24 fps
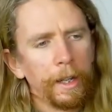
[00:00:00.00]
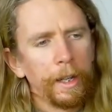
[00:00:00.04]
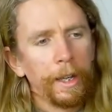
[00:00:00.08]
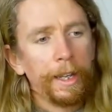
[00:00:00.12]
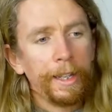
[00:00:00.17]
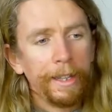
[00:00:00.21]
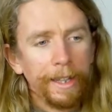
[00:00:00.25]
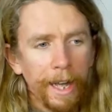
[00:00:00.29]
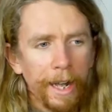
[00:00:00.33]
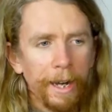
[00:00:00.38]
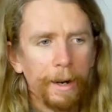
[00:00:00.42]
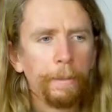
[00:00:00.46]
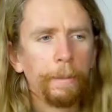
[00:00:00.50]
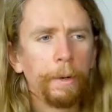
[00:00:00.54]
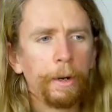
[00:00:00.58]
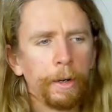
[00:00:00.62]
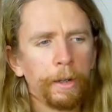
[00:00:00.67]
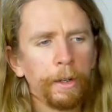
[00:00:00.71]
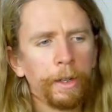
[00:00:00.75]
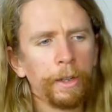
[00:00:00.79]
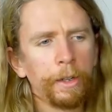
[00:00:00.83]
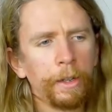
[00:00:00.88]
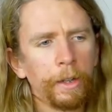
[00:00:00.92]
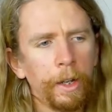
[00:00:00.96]
in that
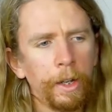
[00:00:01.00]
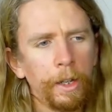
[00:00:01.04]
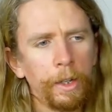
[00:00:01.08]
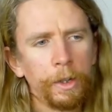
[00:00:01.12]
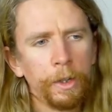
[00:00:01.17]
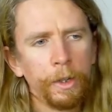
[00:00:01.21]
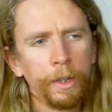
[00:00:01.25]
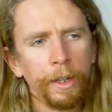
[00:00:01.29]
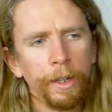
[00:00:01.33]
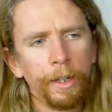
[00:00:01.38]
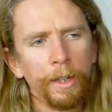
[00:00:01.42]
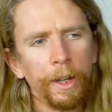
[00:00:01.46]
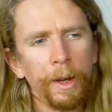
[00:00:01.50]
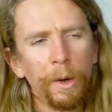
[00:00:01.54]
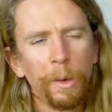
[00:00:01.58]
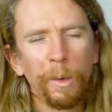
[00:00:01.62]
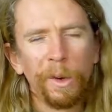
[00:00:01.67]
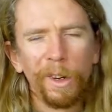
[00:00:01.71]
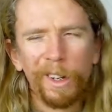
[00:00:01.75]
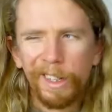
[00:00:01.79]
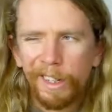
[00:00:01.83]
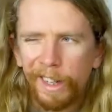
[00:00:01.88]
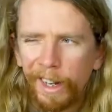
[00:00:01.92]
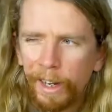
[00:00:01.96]
American culture and
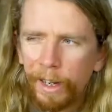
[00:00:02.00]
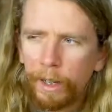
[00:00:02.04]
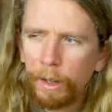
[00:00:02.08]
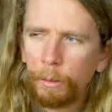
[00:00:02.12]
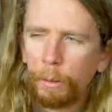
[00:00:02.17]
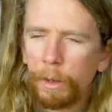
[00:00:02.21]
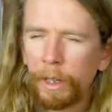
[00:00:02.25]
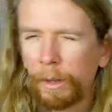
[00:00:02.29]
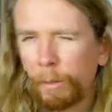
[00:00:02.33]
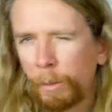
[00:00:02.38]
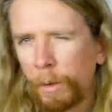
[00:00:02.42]
whereas Ireland we,